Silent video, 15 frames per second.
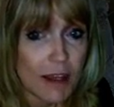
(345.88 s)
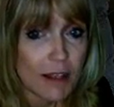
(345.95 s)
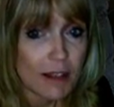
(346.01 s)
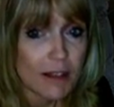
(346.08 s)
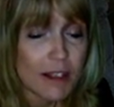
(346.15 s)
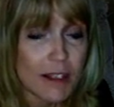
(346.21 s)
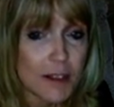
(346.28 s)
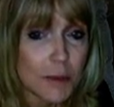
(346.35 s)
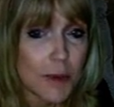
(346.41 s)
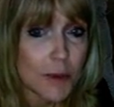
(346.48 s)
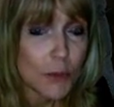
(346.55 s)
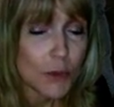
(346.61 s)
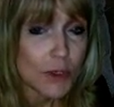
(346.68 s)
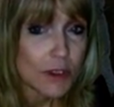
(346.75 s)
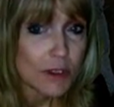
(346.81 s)
that these
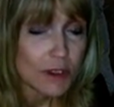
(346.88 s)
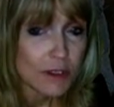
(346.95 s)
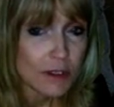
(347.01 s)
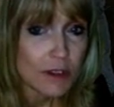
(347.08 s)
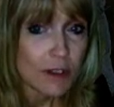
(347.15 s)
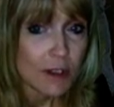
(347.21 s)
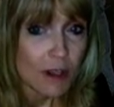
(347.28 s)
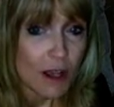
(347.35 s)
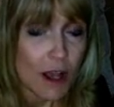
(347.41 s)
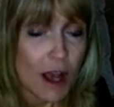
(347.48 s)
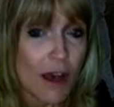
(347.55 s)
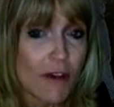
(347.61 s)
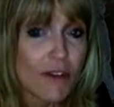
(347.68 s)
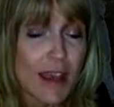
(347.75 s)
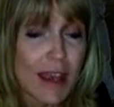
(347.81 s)
memories
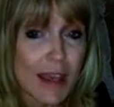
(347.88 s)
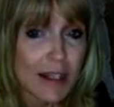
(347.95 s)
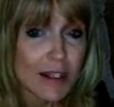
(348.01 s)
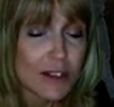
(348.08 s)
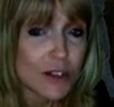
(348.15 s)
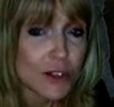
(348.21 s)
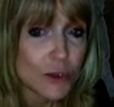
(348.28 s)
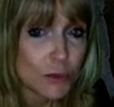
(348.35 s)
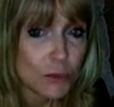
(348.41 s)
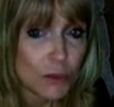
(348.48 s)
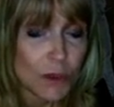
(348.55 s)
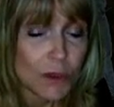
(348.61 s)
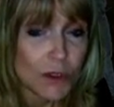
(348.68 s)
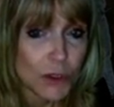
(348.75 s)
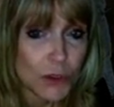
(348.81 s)
have added
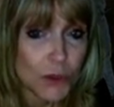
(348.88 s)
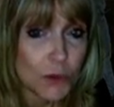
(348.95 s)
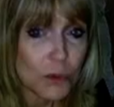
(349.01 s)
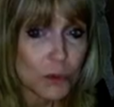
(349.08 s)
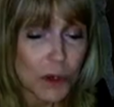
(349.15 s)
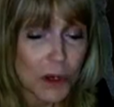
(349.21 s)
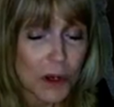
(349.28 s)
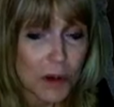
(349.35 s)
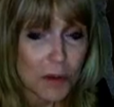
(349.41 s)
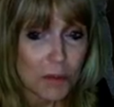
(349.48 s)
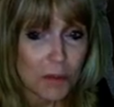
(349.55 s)
to